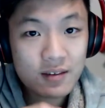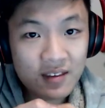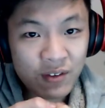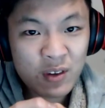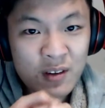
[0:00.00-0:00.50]

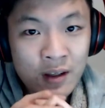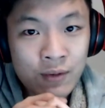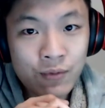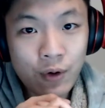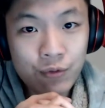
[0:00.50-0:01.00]

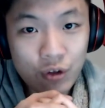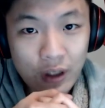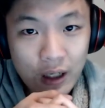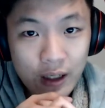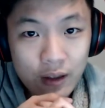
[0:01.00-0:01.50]
17th of
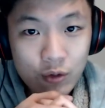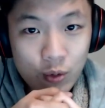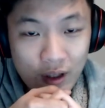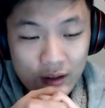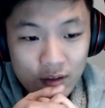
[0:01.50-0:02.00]
July
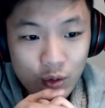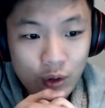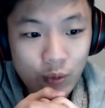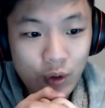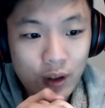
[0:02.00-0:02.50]

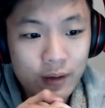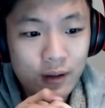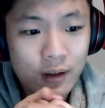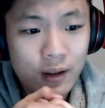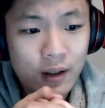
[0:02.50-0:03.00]
2021,
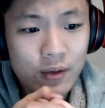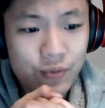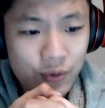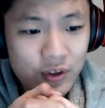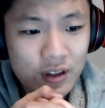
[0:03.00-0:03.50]

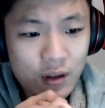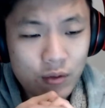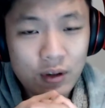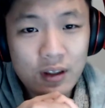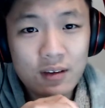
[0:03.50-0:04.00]
15
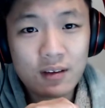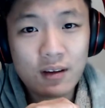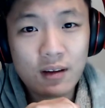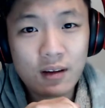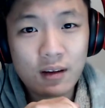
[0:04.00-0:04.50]
degrees,
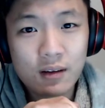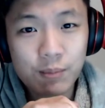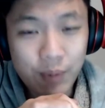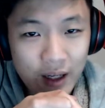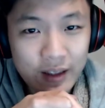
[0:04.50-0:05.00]

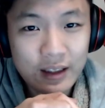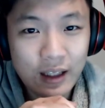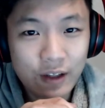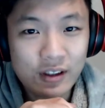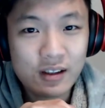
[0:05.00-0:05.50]
partly
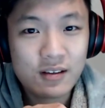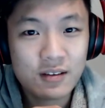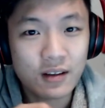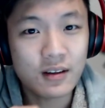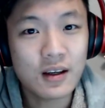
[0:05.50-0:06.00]
cloudy,
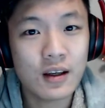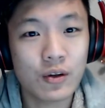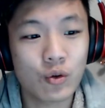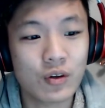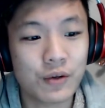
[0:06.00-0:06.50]
Sydney,
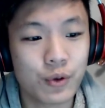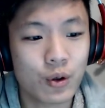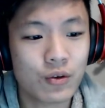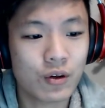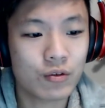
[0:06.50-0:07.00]
New South
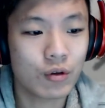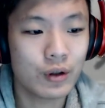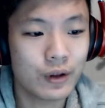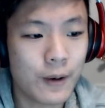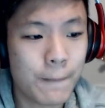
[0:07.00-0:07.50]
Wales, Australia.